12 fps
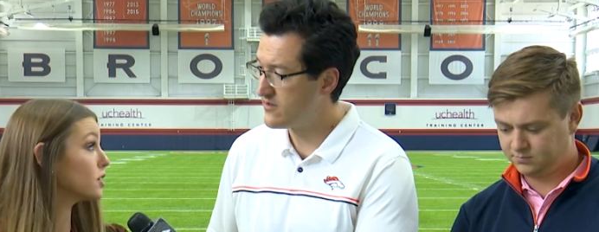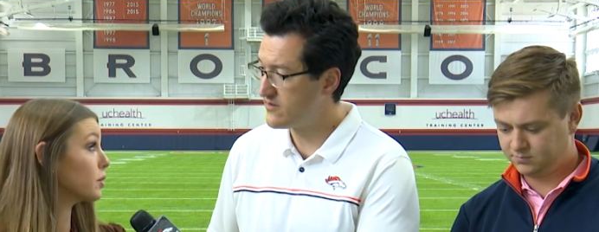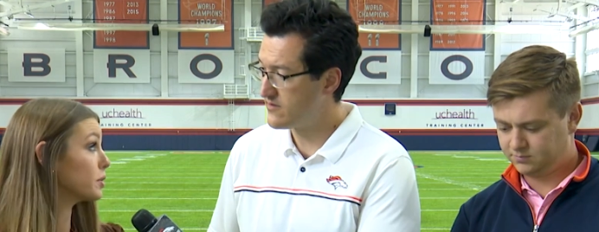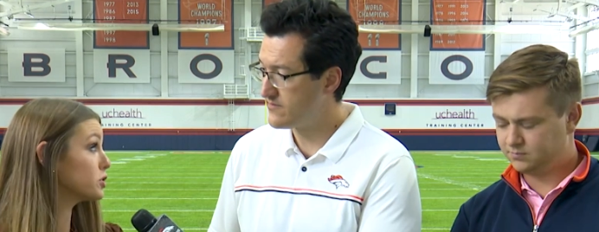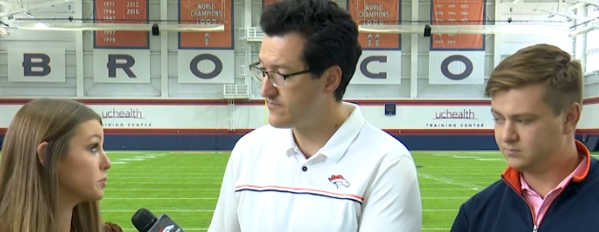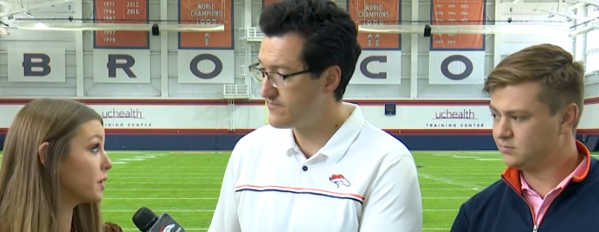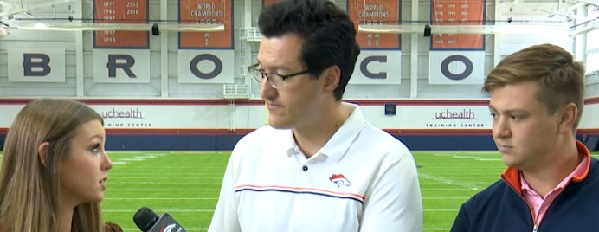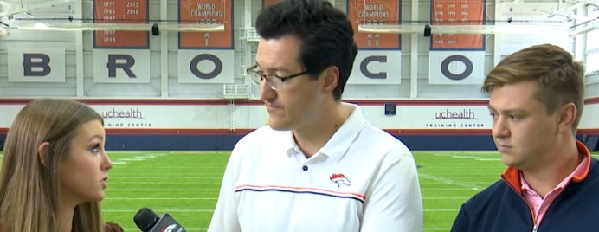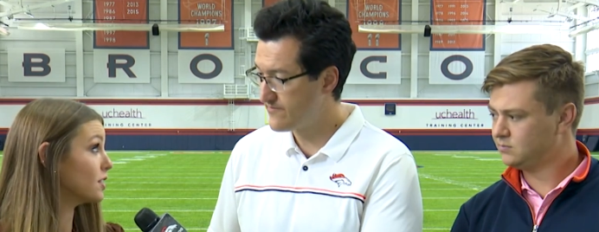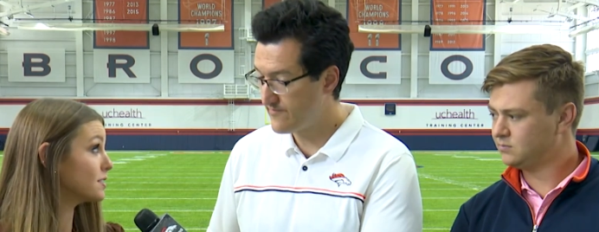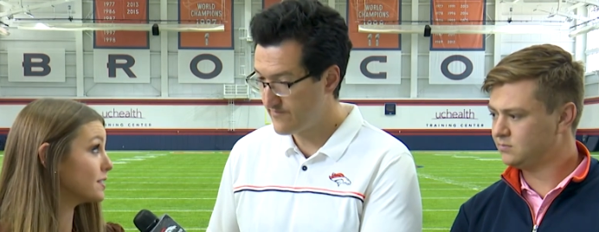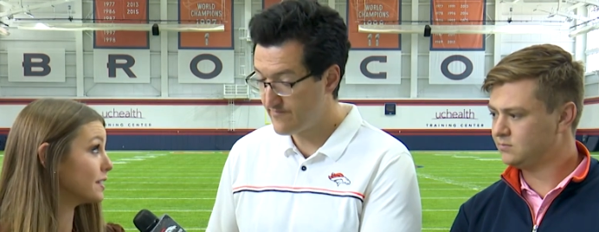Speaker 1: start with Jamar
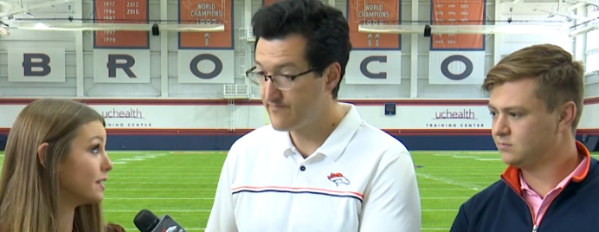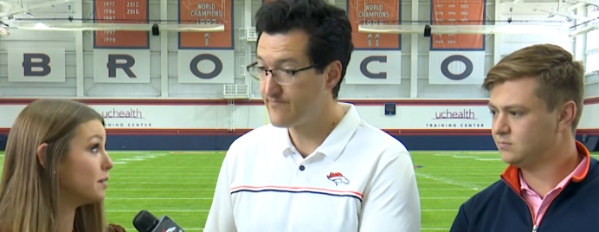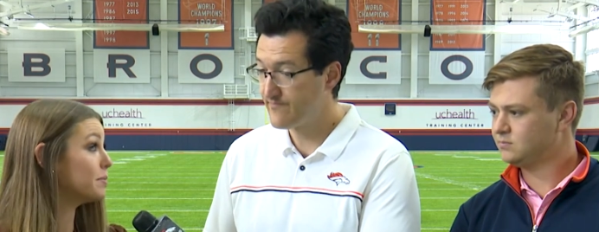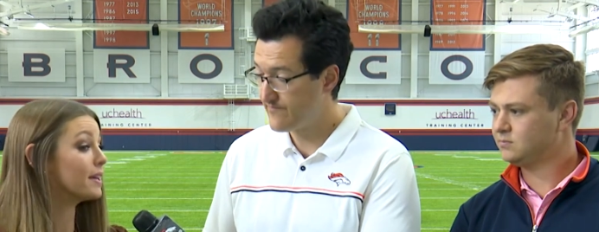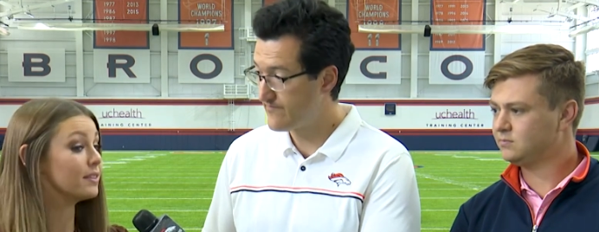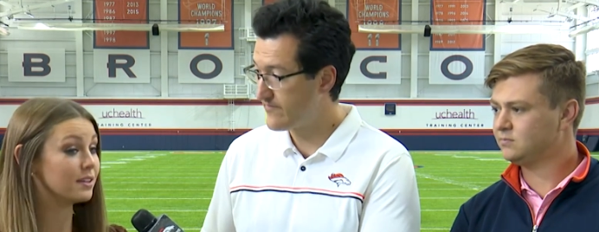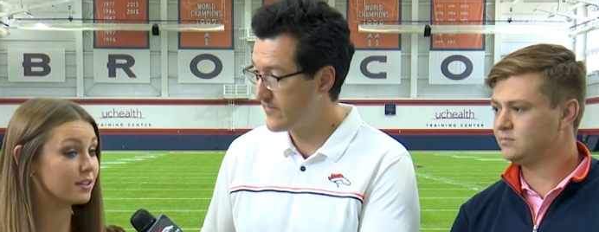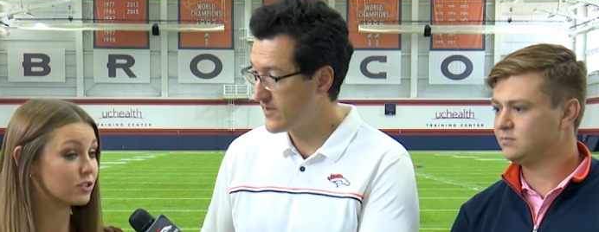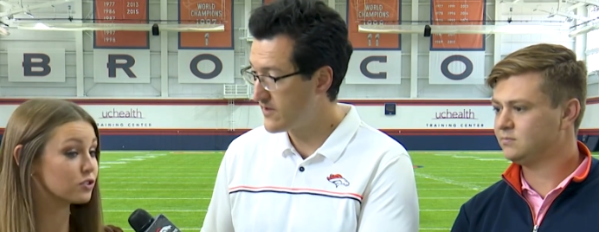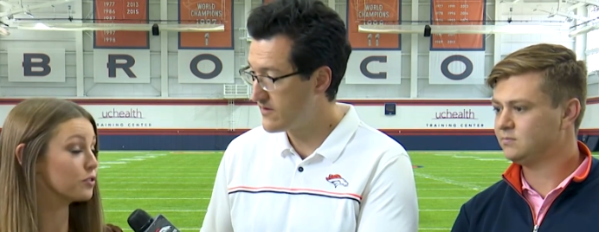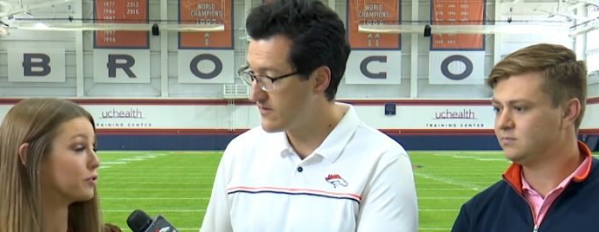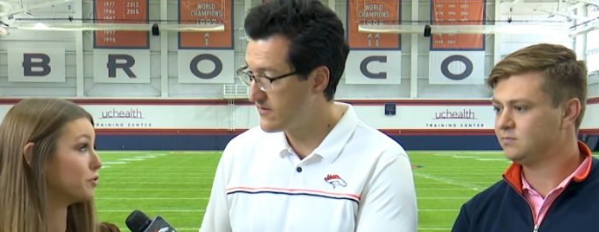Johnson. He made the
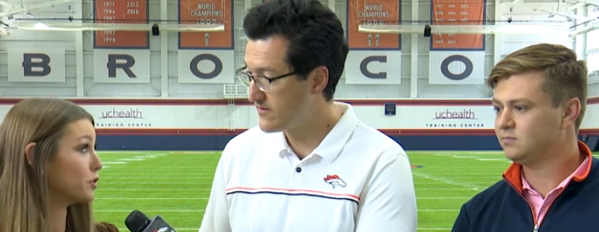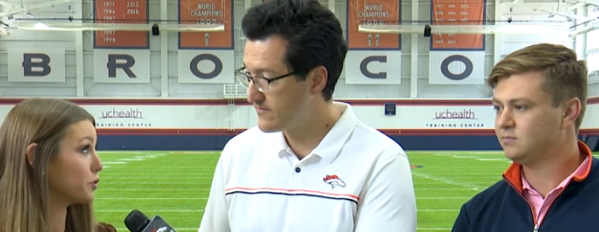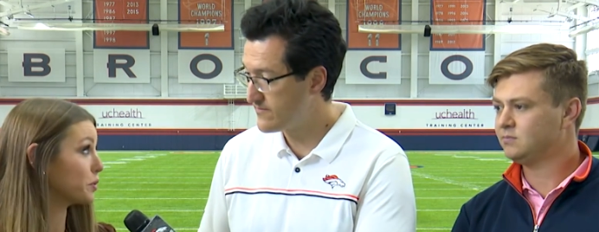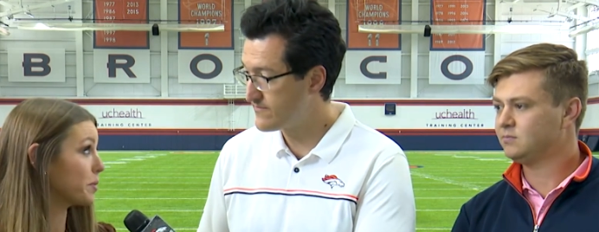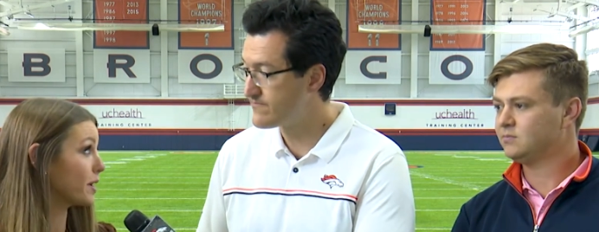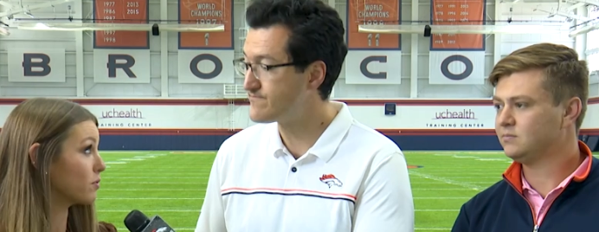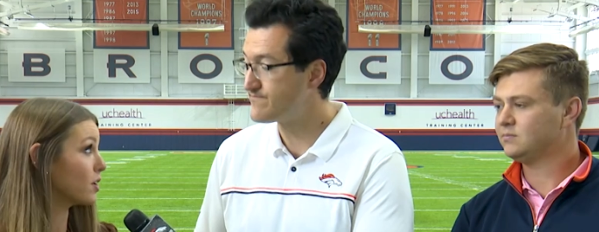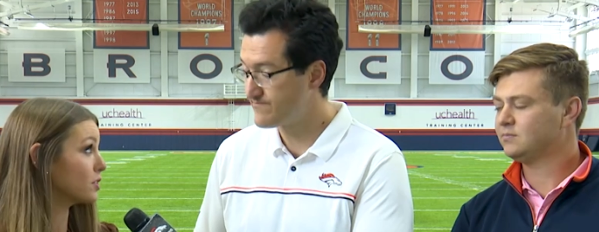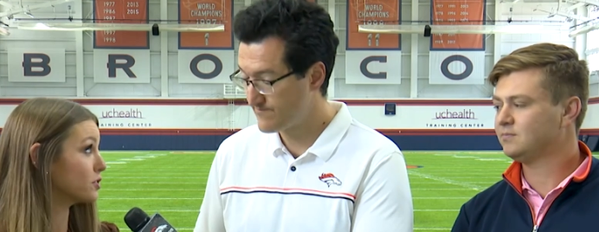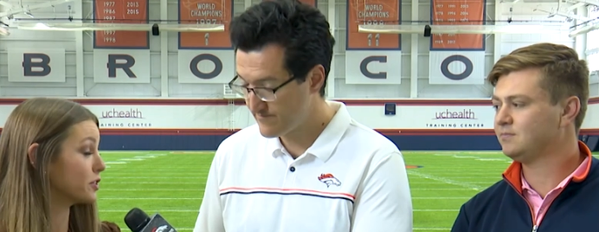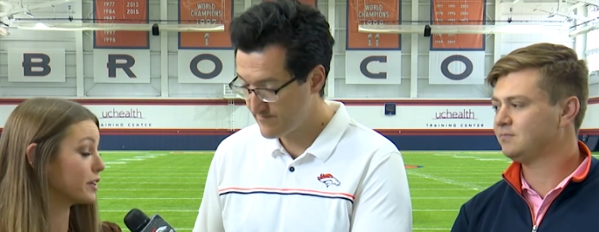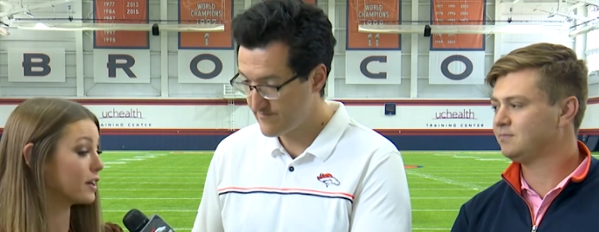initial 53-man
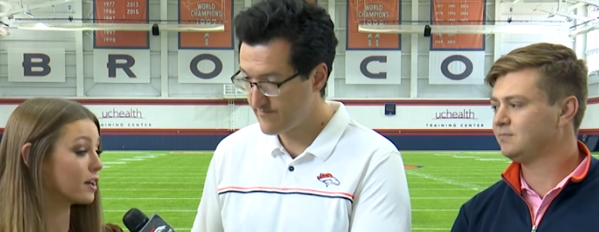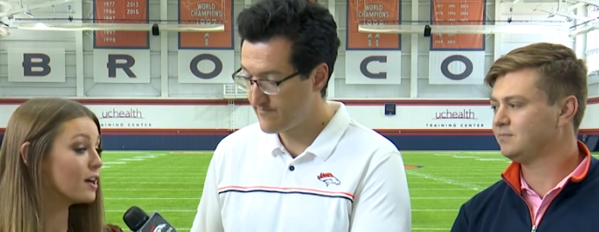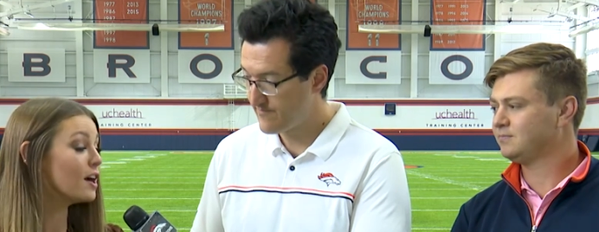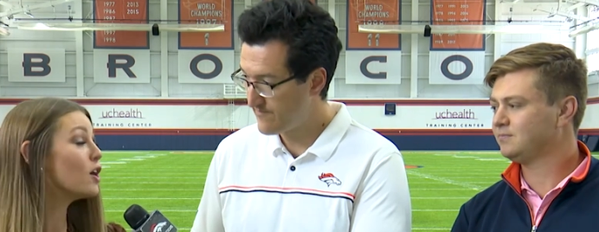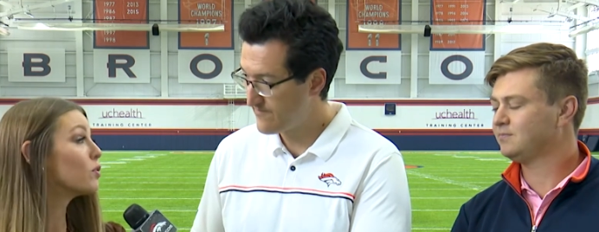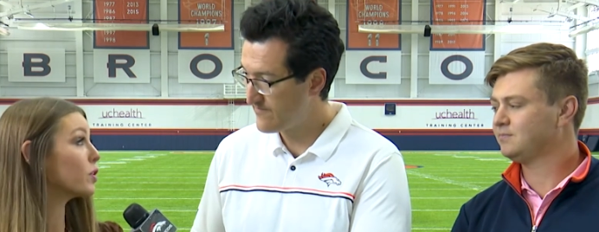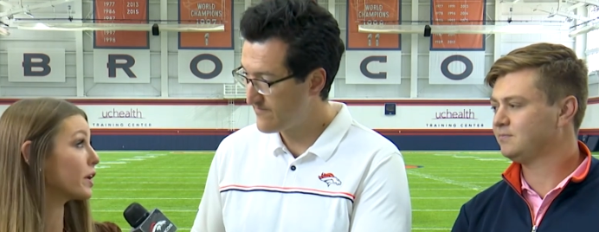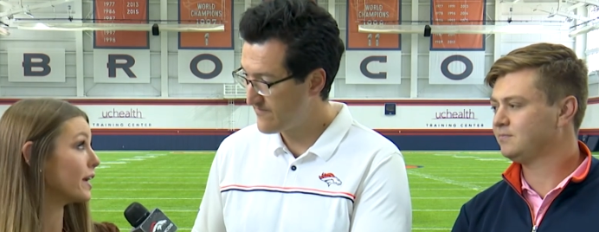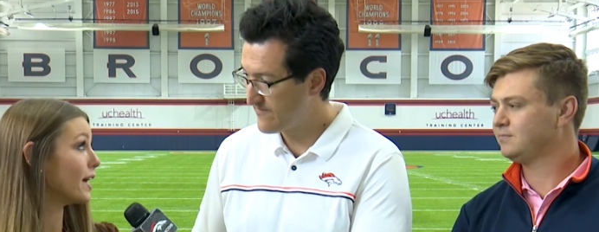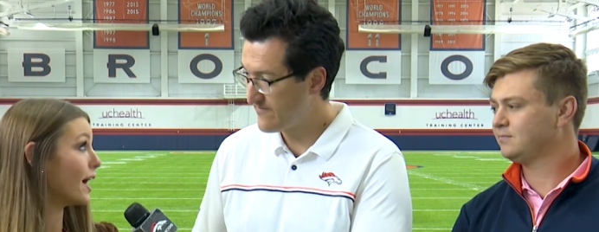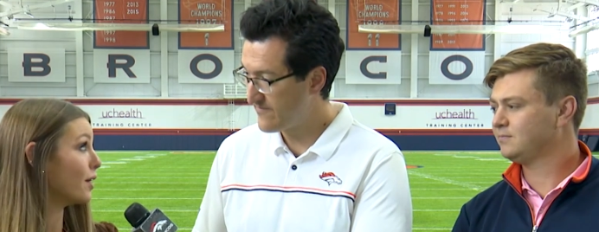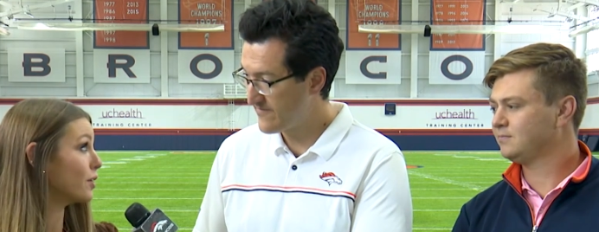roster here, rookie
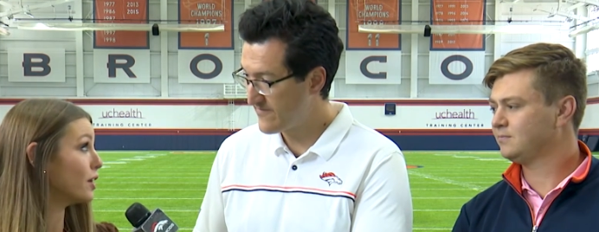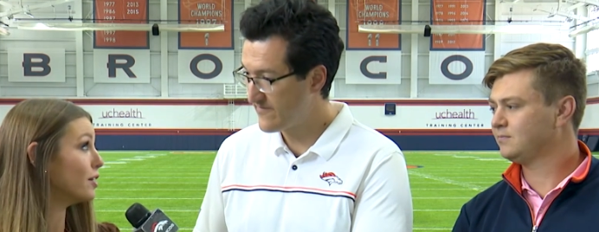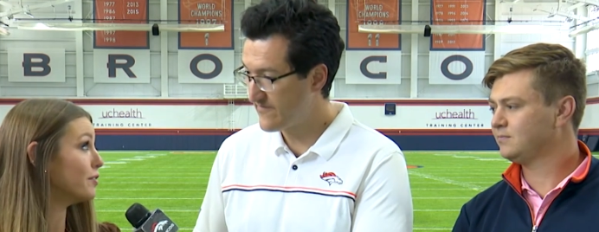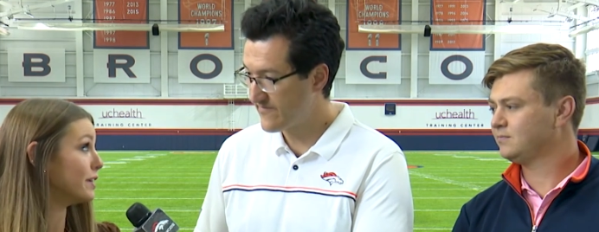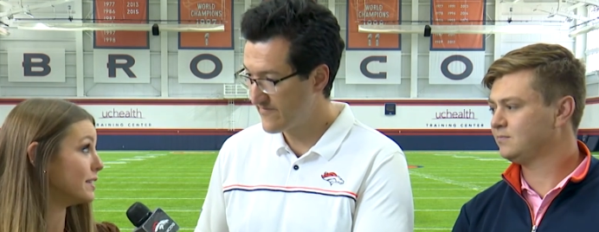out of